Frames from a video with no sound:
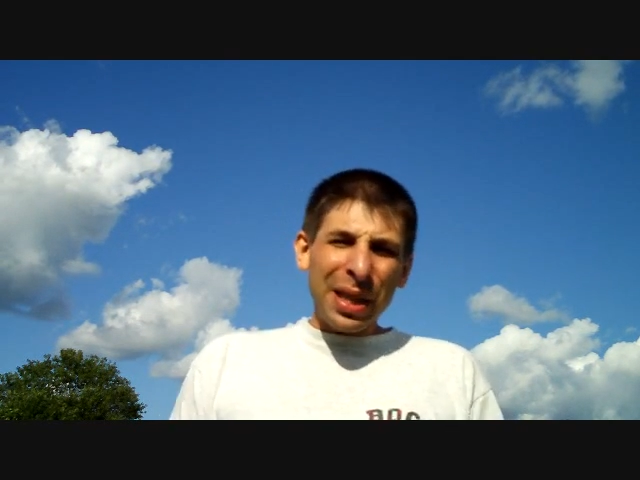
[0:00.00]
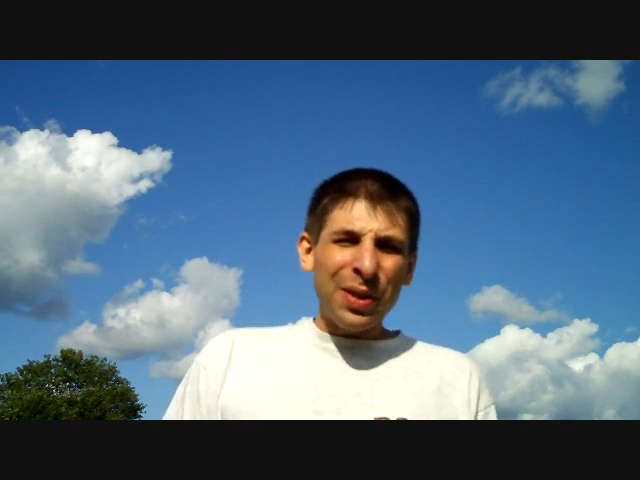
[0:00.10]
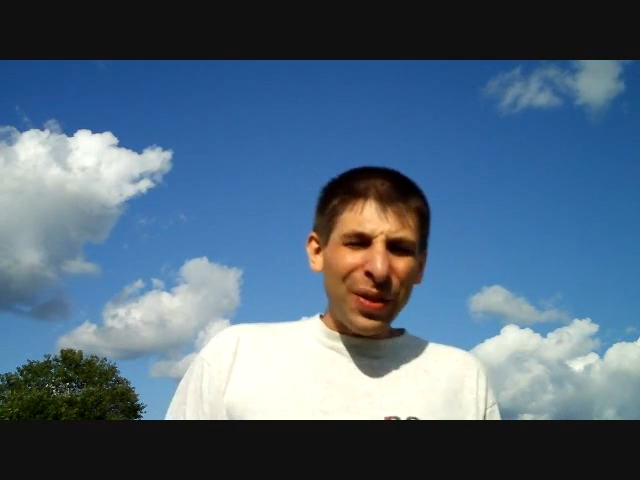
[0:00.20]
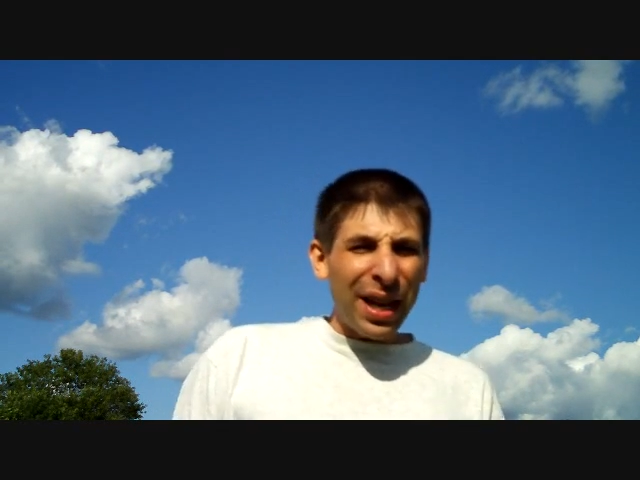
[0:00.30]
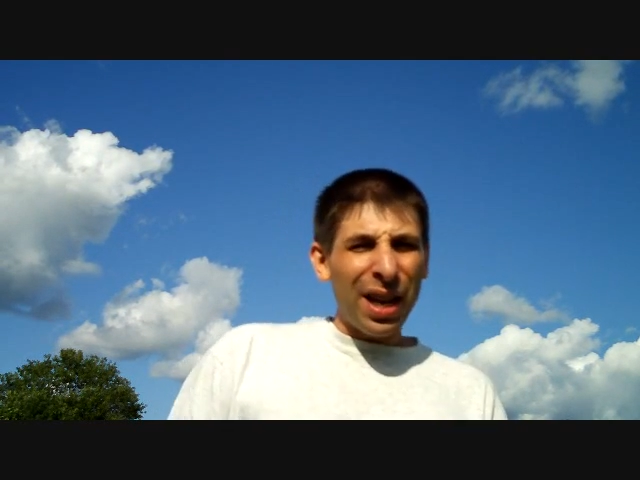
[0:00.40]

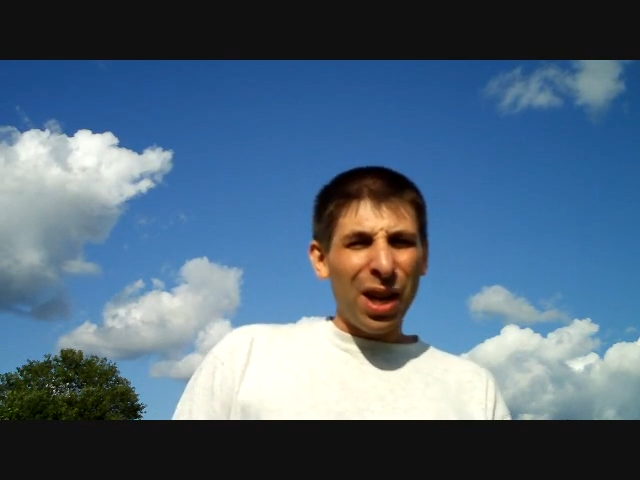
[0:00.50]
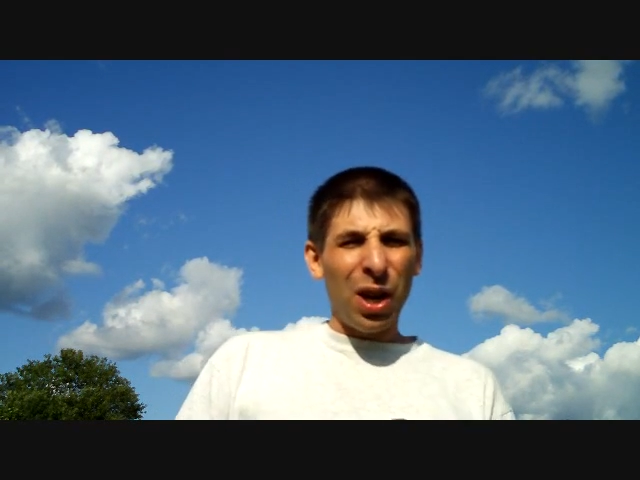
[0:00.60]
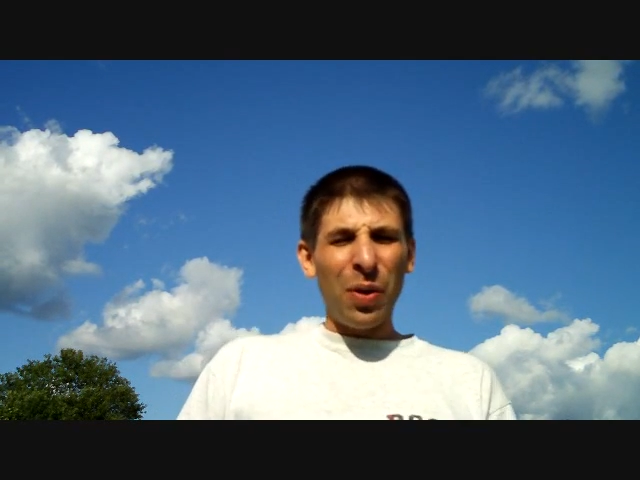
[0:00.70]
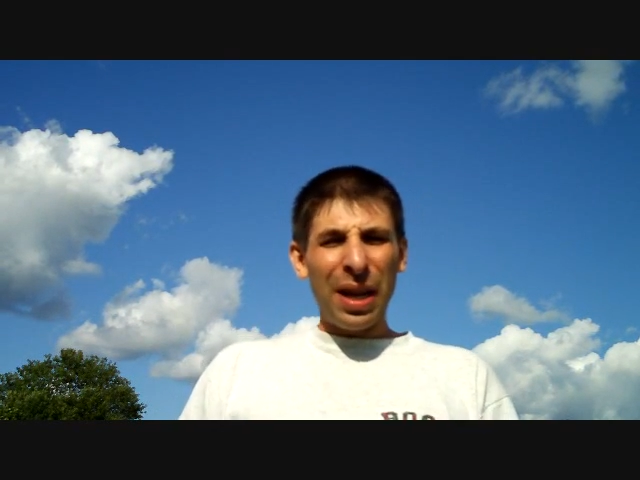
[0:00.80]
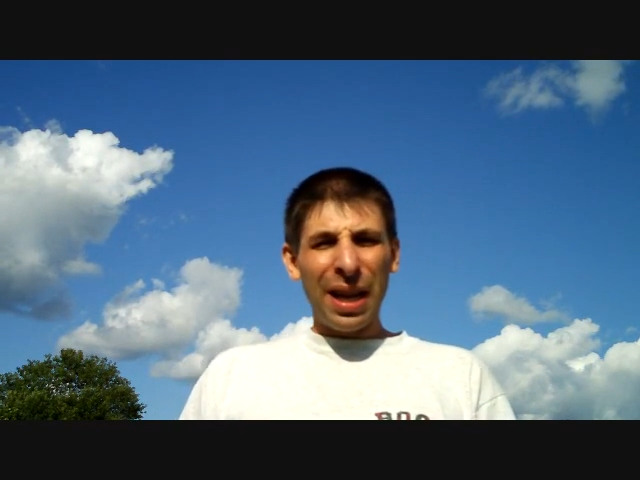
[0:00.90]
This
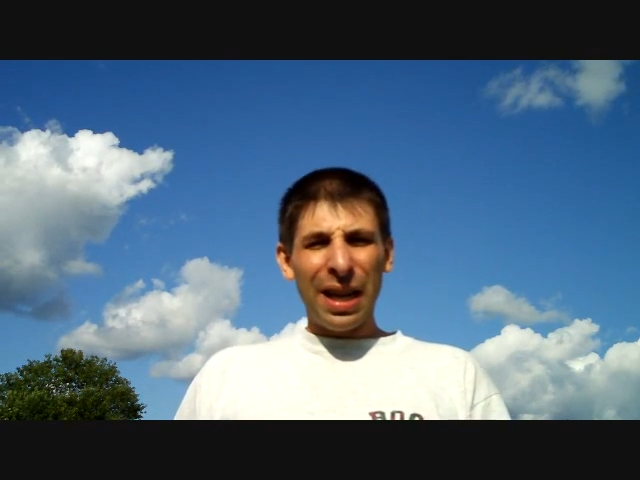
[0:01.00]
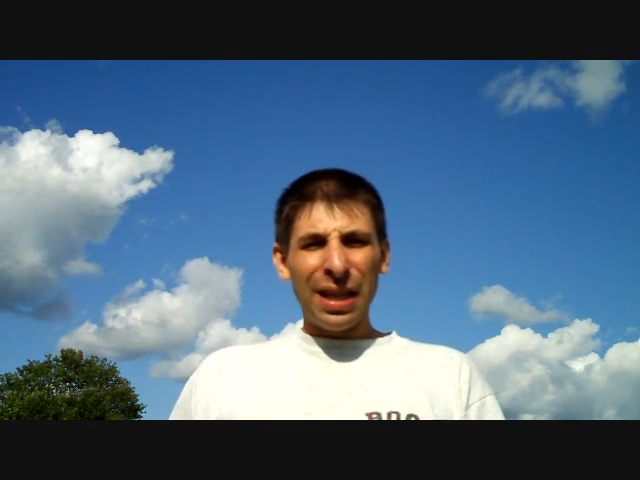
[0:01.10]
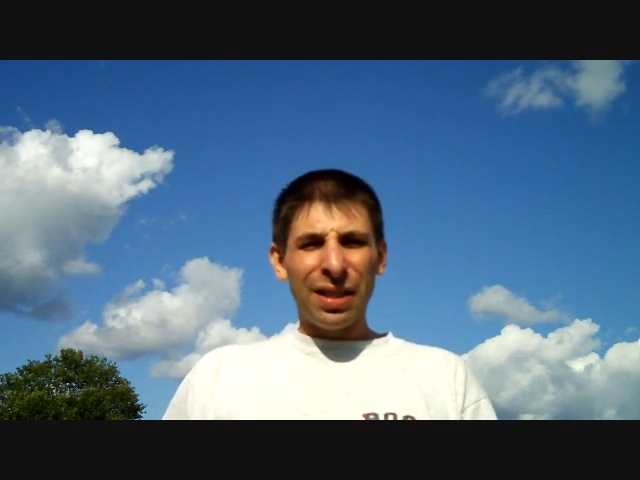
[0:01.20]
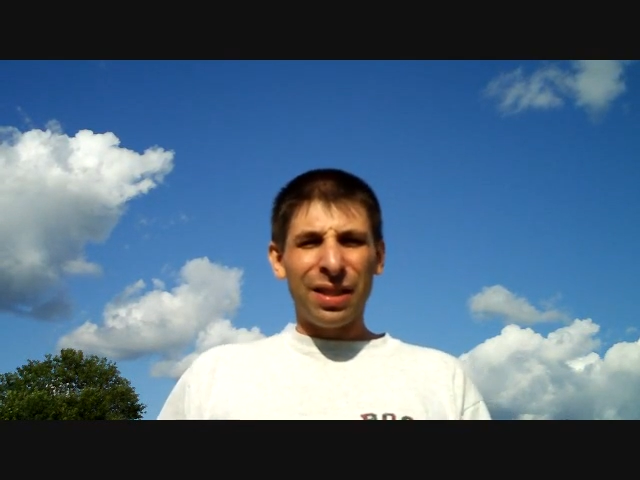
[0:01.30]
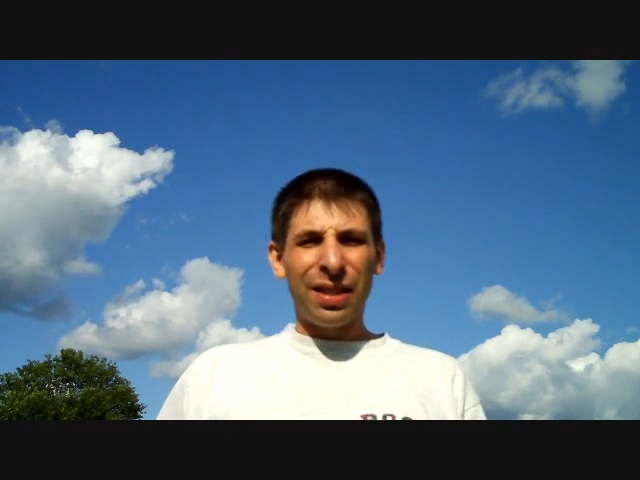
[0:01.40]
video
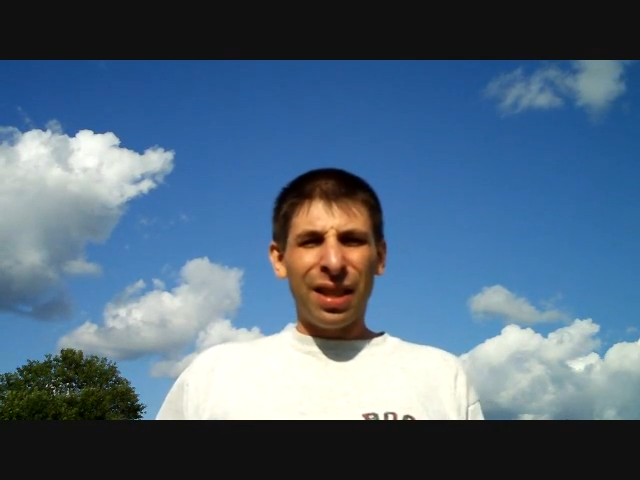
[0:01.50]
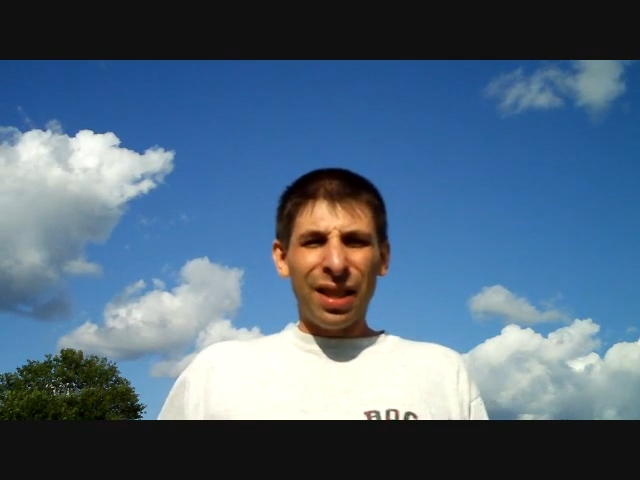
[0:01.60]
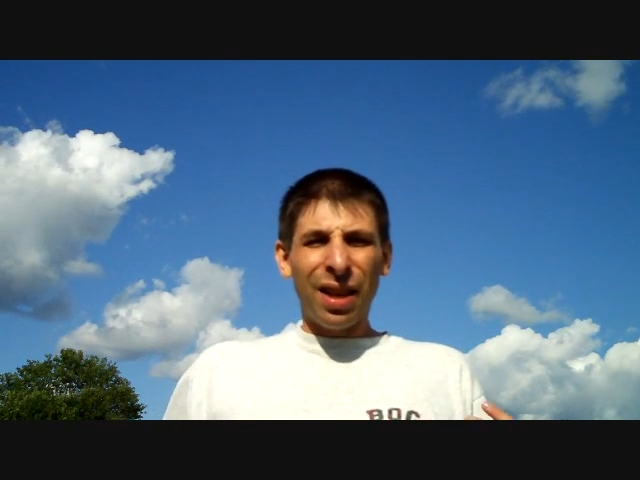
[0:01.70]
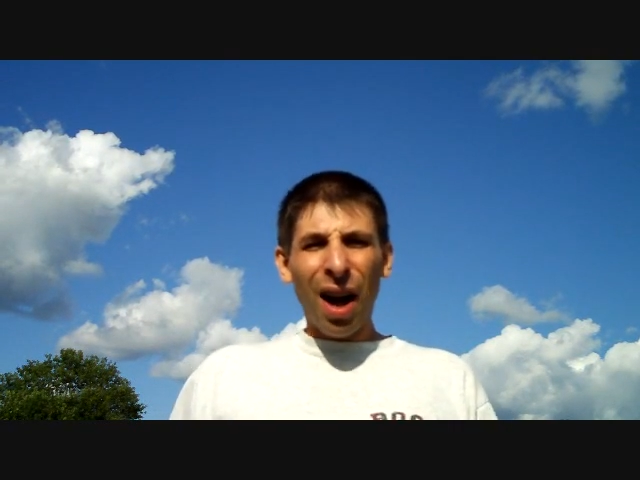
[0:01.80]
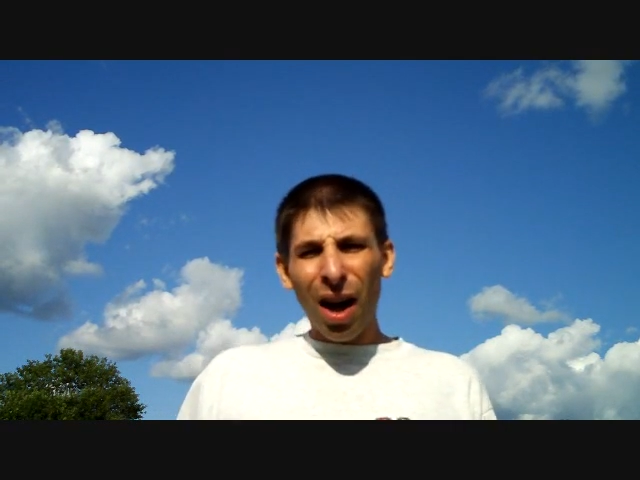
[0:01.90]
is
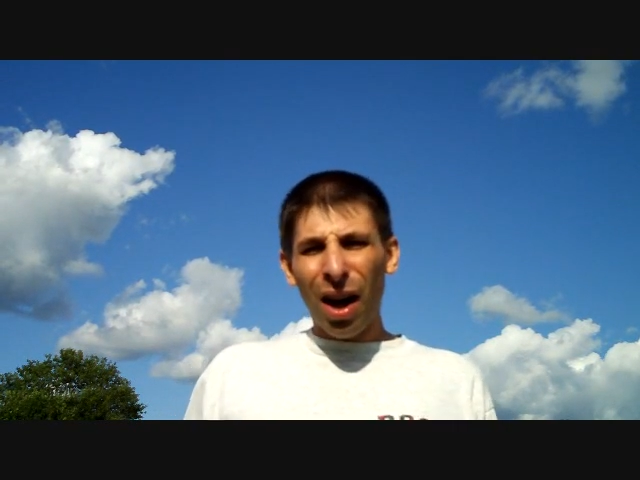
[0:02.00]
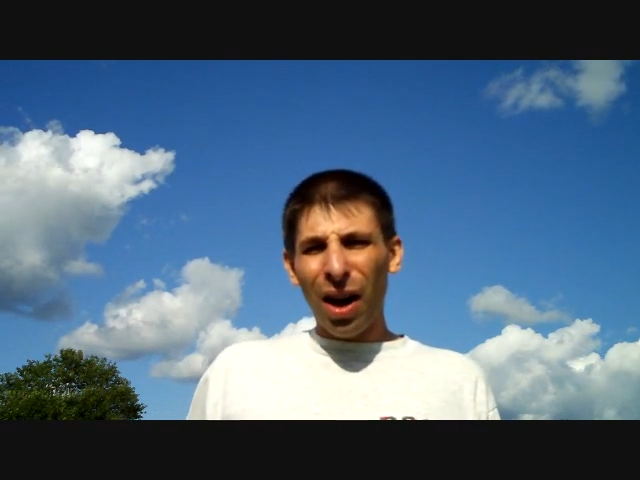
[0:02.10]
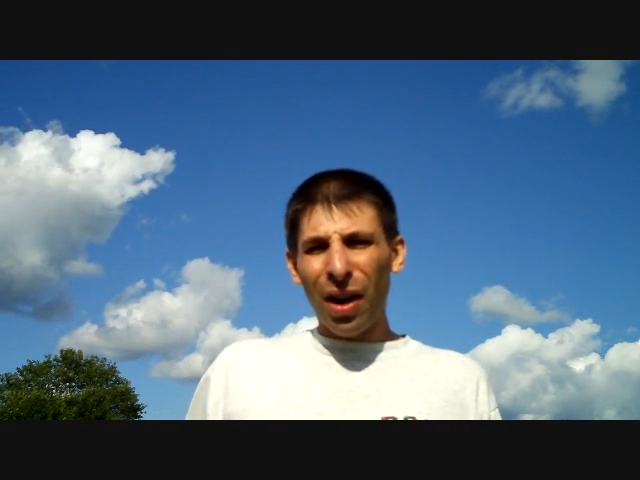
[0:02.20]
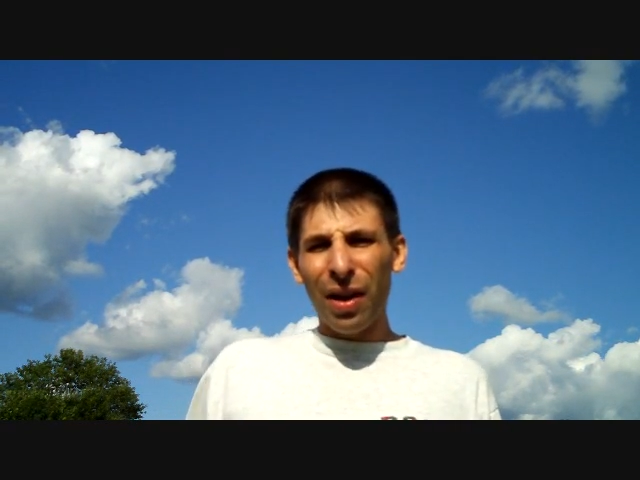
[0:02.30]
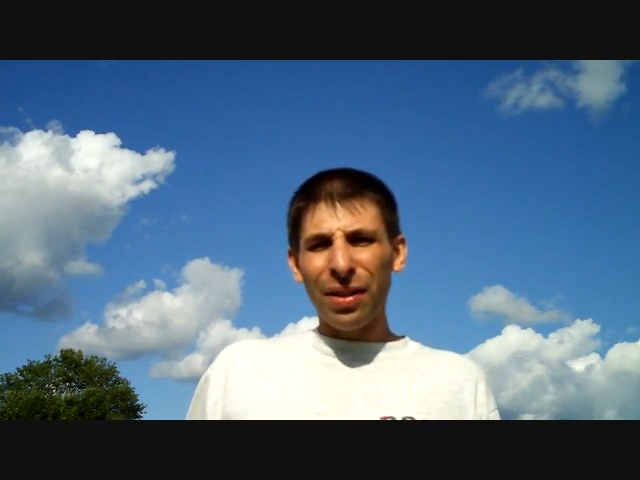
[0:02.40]

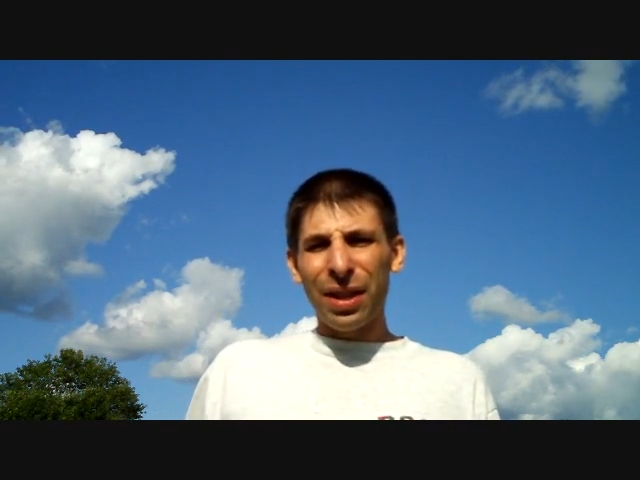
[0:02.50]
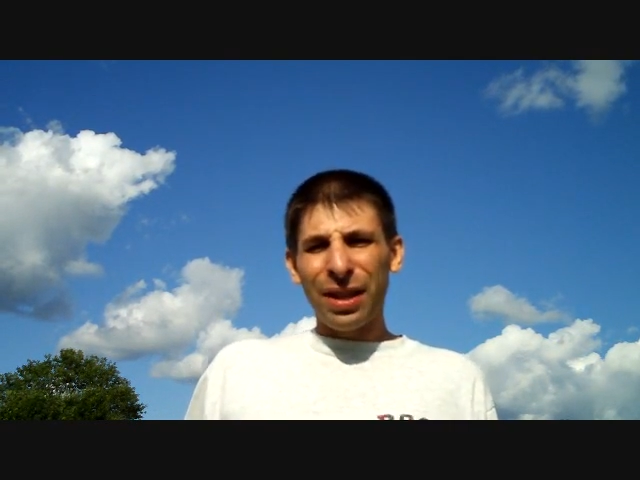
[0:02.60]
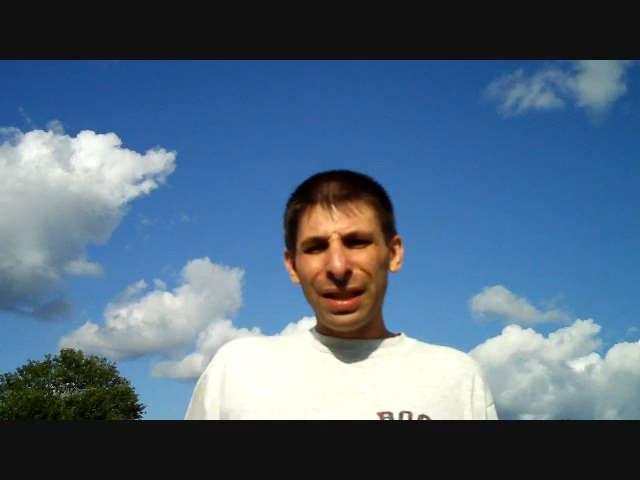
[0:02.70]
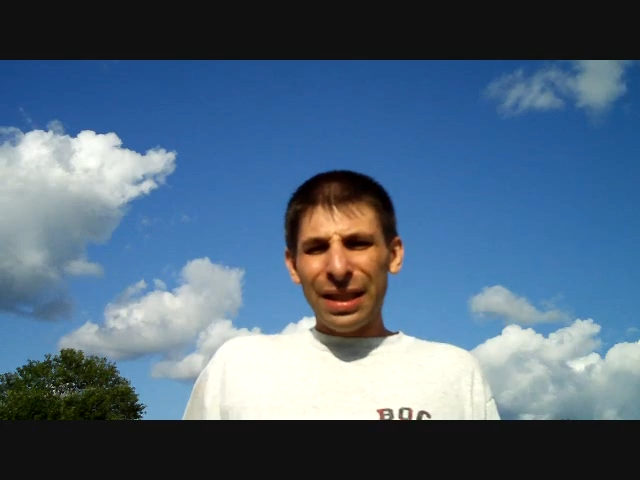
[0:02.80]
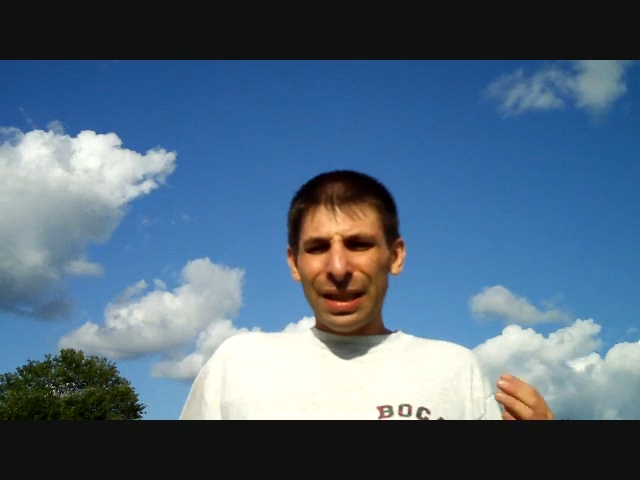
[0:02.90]
called